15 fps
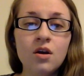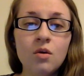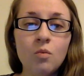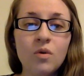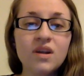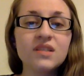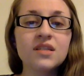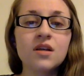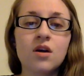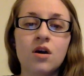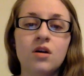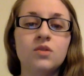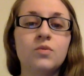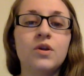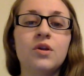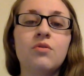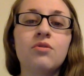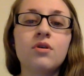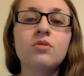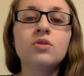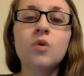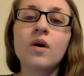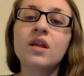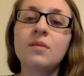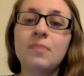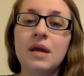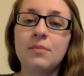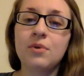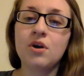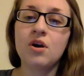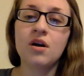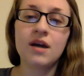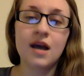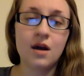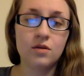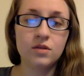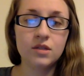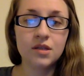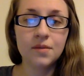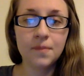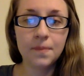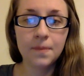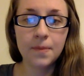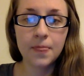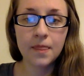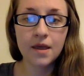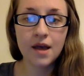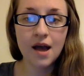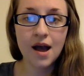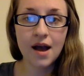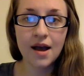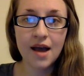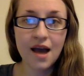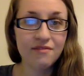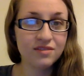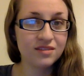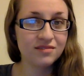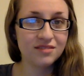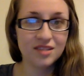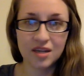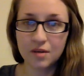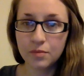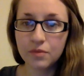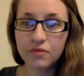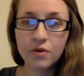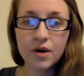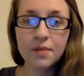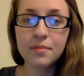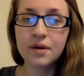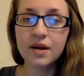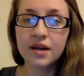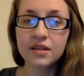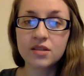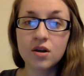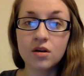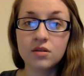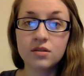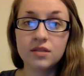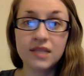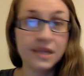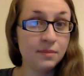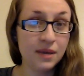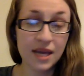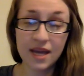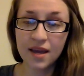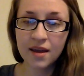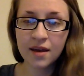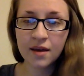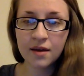What is it called when you throw toilet paper on a house? I haven't done it before, but it's called TPing.